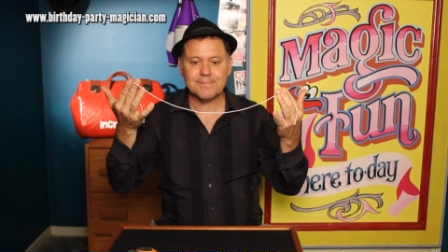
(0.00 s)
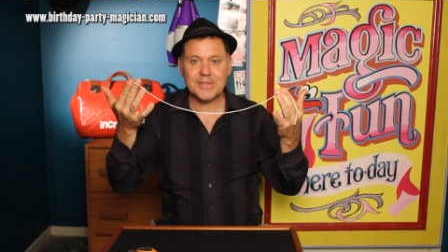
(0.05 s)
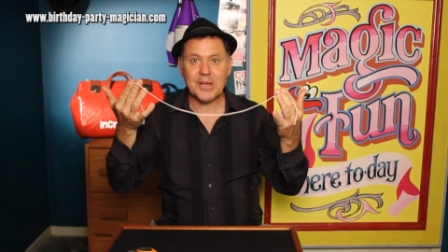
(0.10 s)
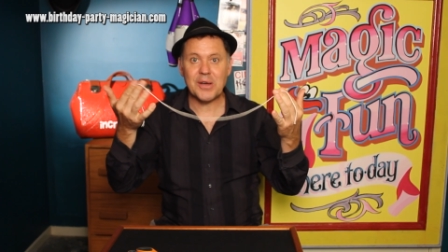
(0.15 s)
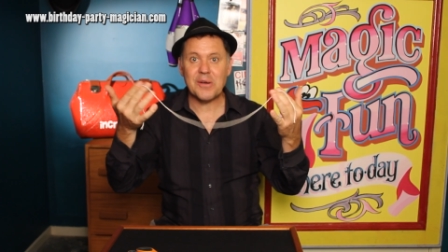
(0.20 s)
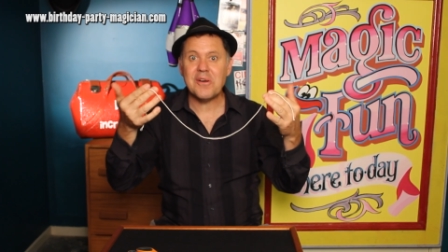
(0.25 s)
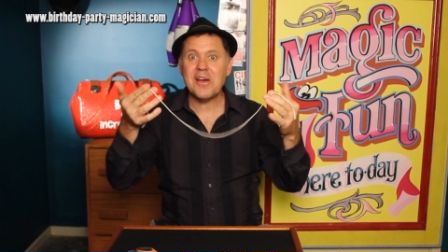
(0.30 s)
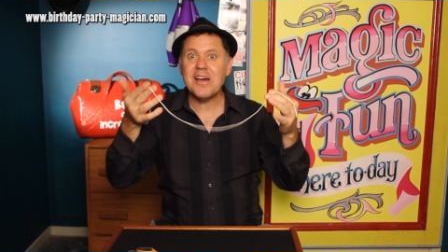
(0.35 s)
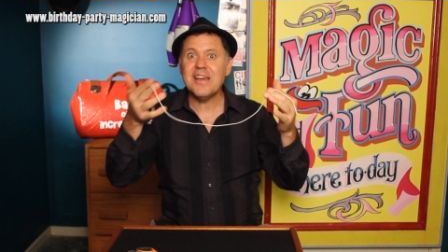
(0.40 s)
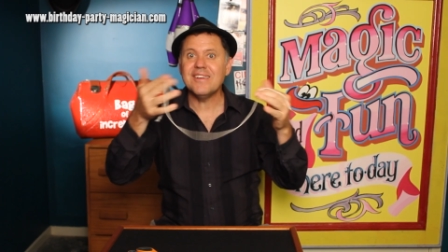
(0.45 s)

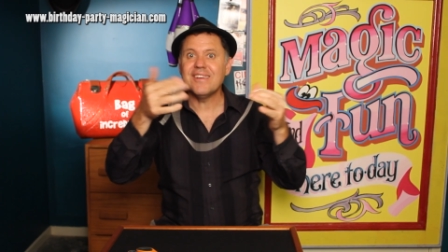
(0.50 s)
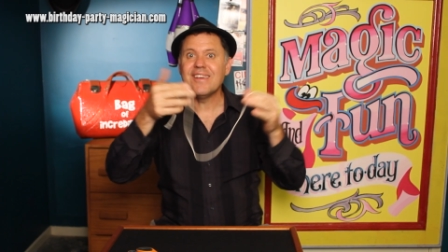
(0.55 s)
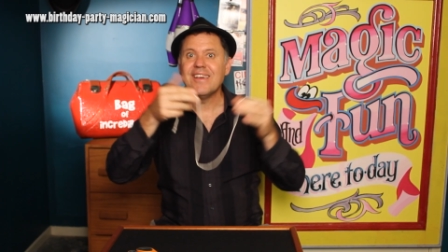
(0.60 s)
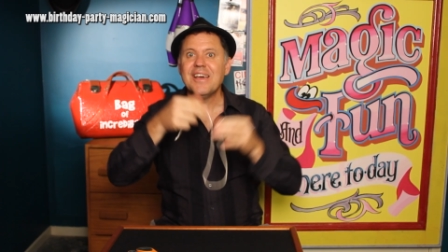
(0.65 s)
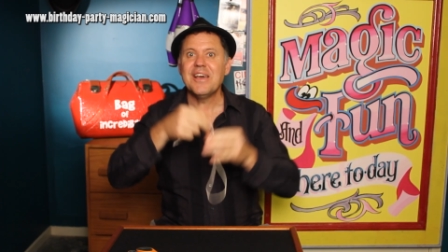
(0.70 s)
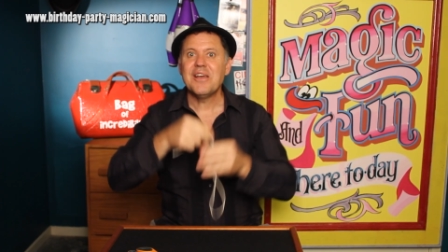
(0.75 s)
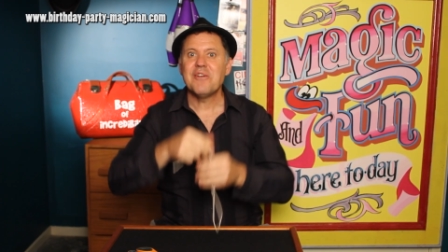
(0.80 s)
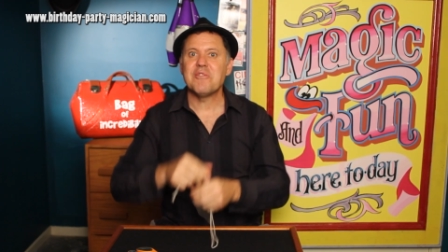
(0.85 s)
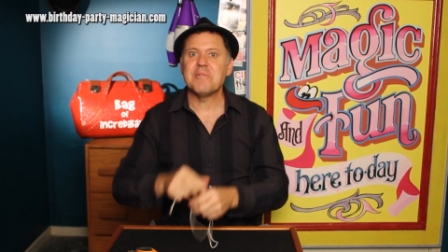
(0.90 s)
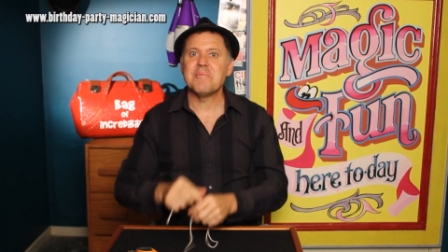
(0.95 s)
Alright?
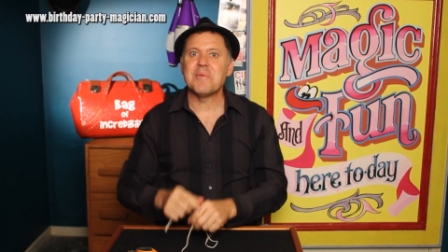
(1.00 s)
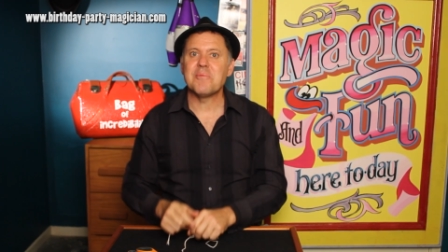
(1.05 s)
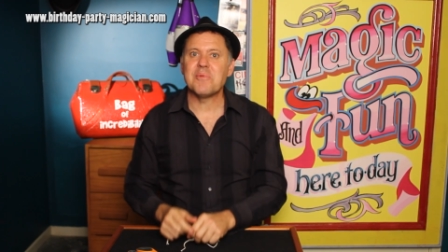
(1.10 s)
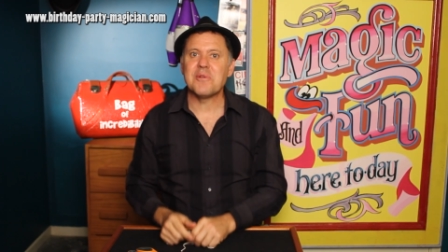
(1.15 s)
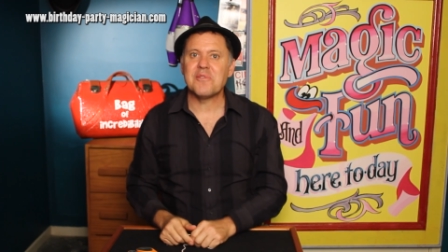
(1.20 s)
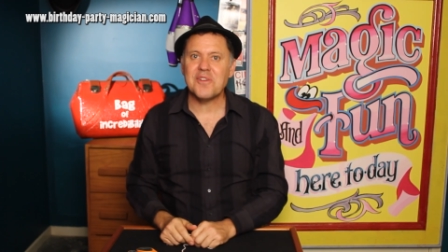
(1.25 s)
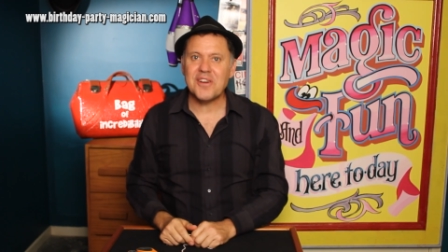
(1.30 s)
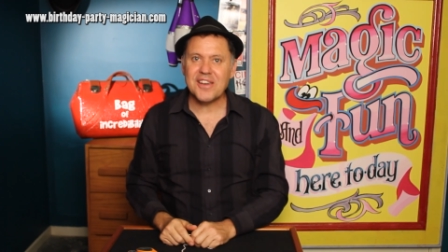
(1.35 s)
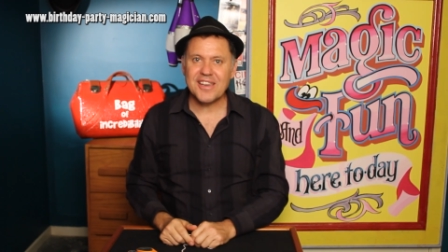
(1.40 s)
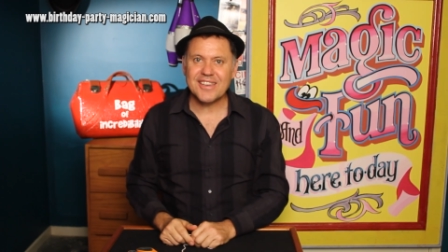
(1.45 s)
Remember,
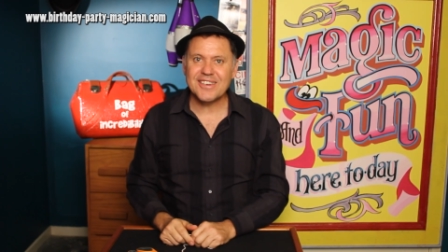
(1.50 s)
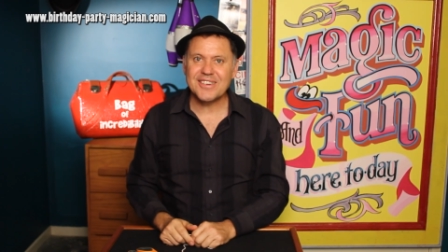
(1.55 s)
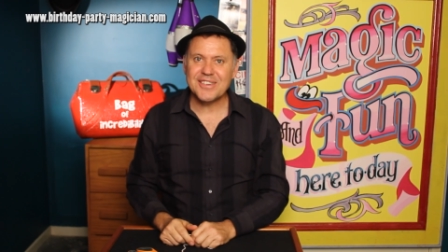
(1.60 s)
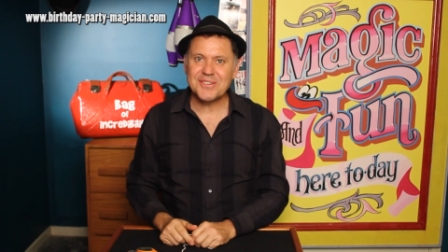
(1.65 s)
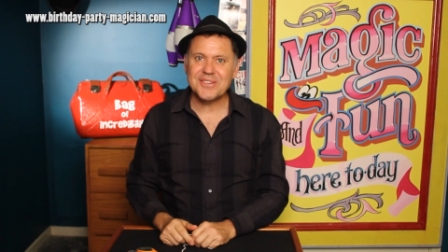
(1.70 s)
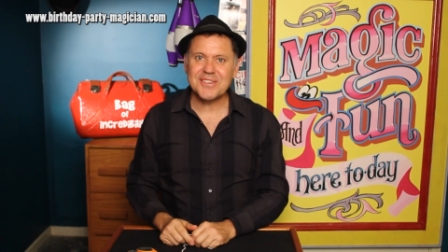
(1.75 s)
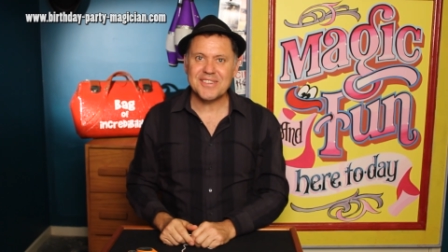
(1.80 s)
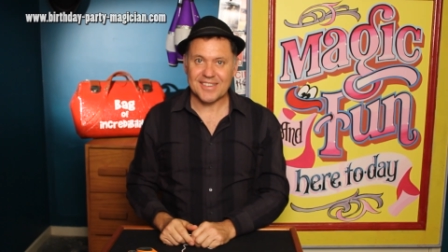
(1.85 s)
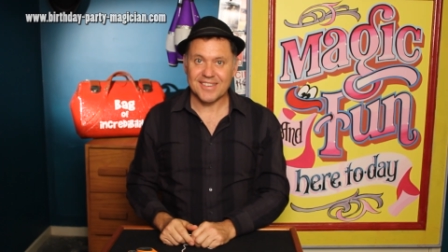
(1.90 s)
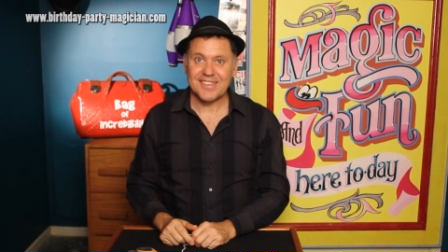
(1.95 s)
if I can
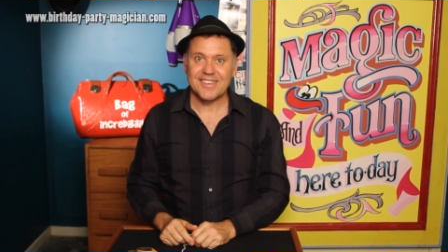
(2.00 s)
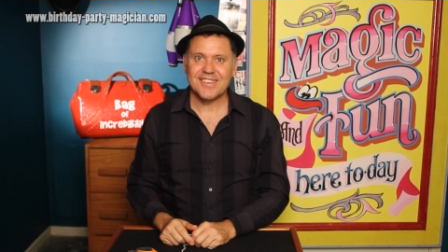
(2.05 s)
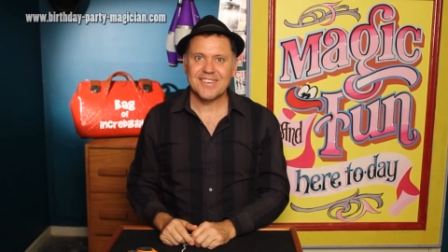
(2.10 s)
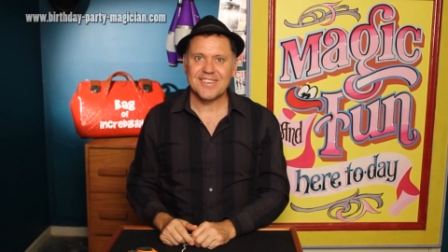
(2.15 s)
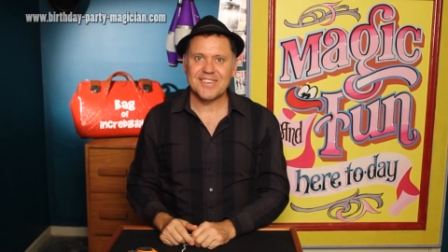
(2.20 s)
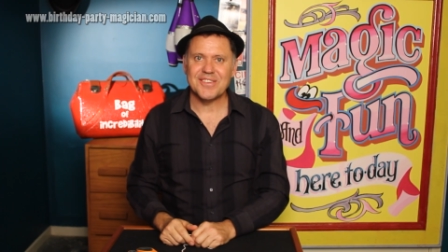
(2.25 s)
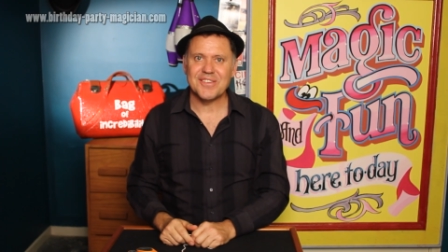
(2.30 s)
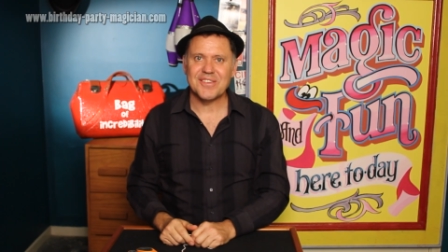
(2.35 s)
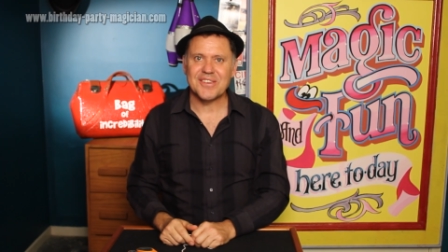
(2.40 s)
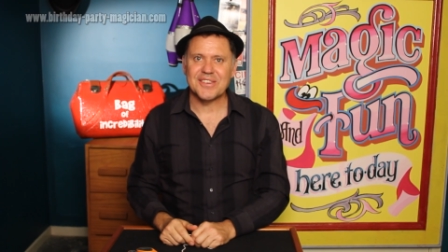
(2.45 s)
do it,
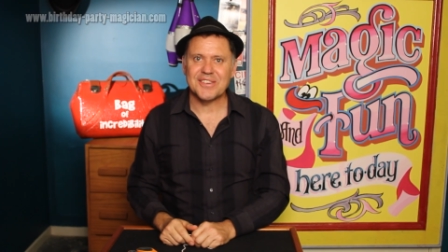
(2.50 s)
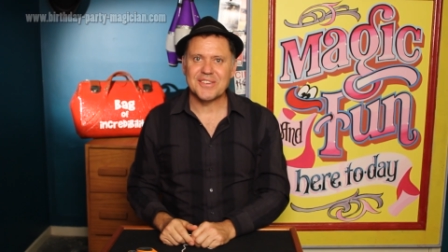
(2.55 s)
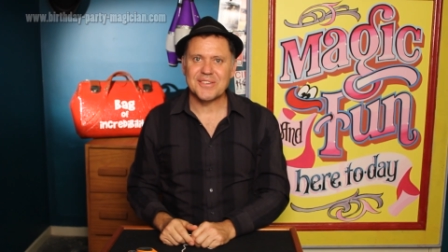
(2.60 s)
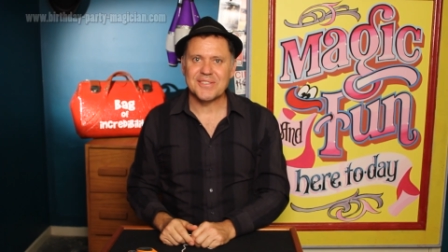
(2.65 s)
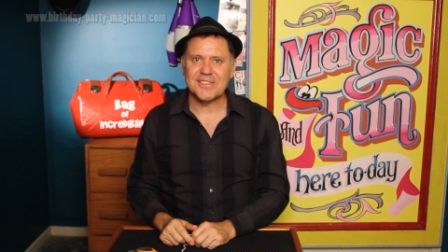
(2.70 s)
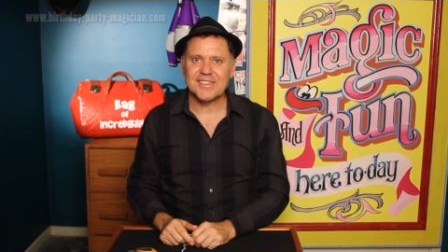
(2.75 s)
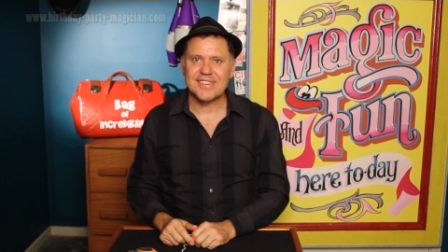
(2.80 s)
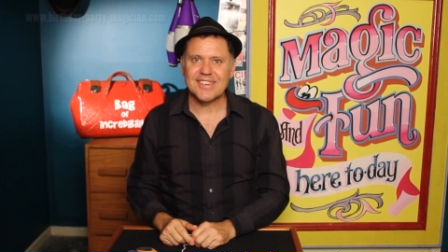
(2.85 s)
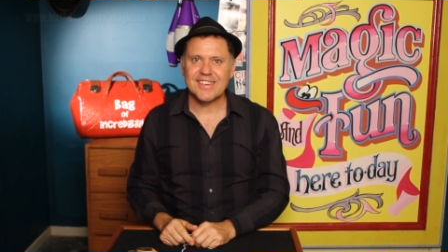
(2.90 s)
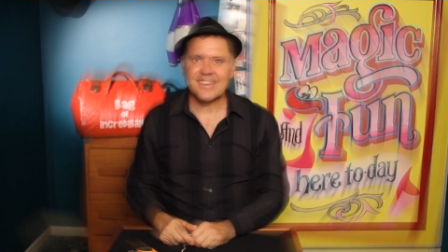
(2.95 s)
you can do
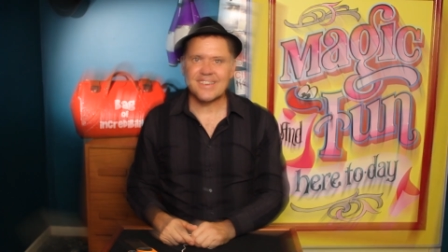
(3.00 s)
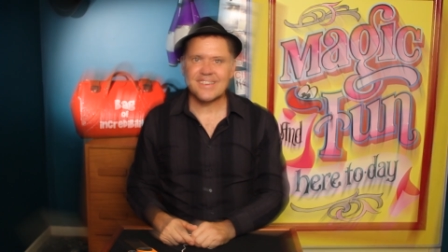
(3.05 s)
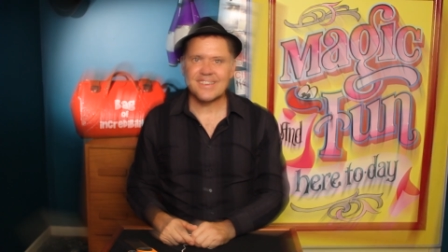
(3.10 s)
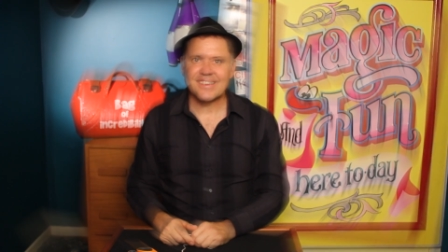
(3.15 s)
it.